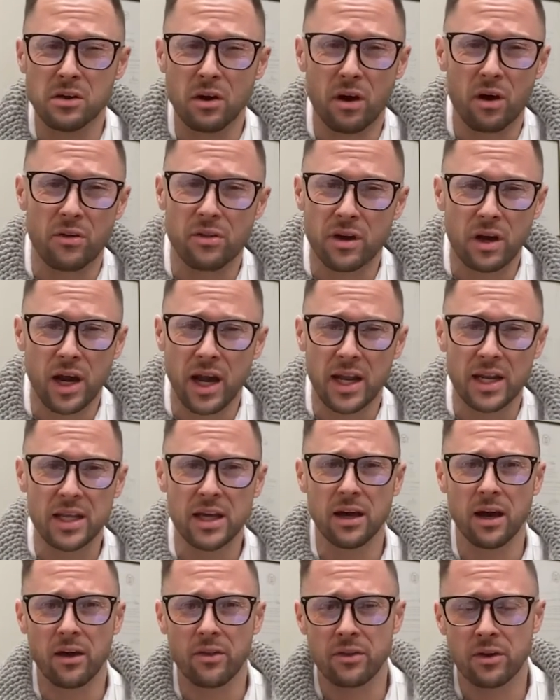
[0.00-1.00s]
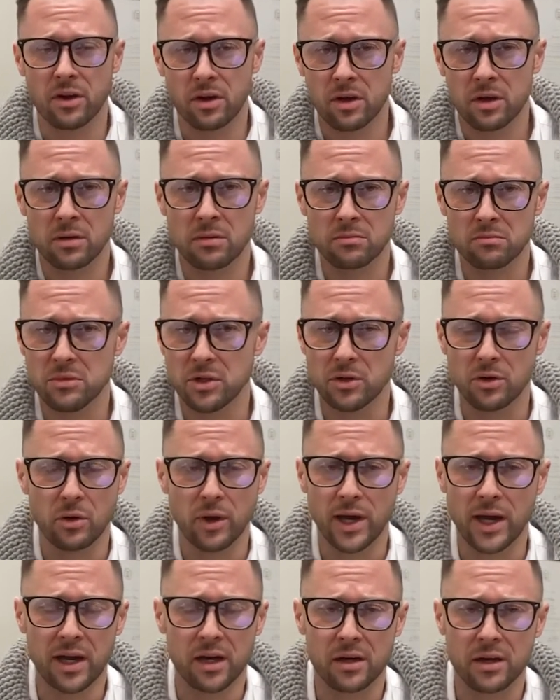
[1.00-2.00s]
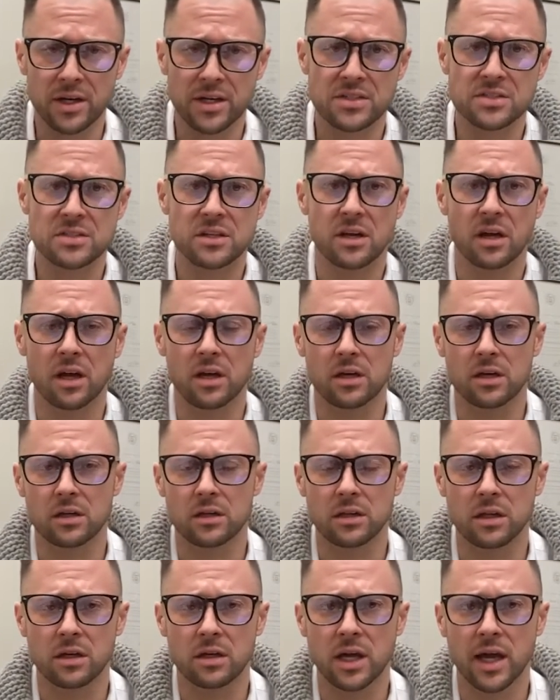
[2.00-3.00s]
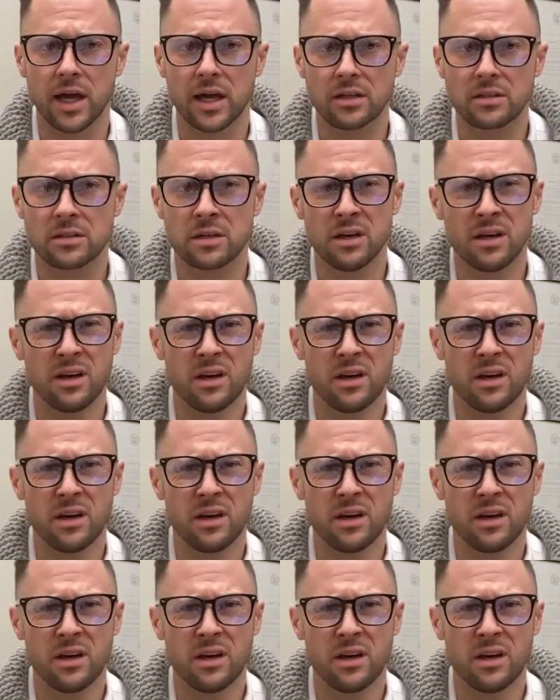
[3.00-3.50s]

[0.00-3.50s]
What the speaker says: Are there any other areas that I could look at?